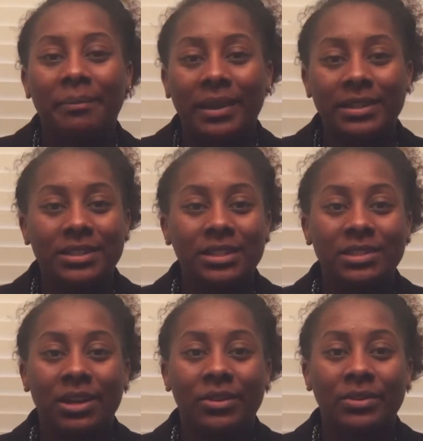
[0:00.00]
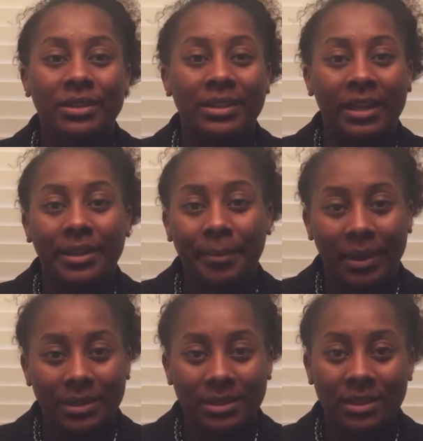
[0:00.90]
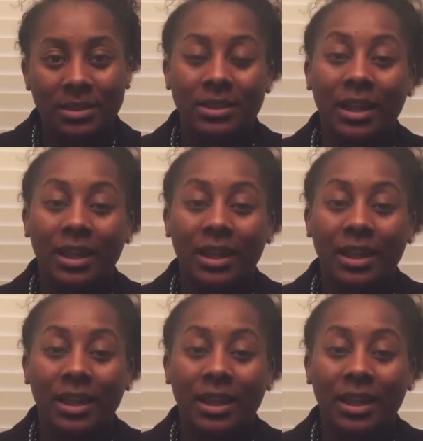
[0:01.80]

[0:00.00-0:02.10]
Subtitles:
patients on a daily basis.